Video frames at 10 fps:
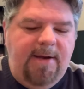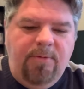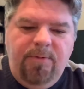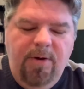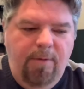
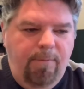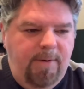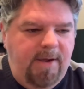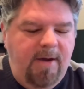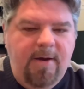don't know if
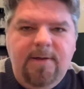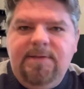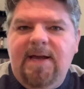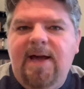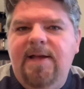we can cut
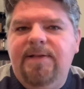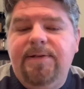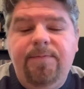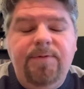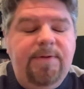ties after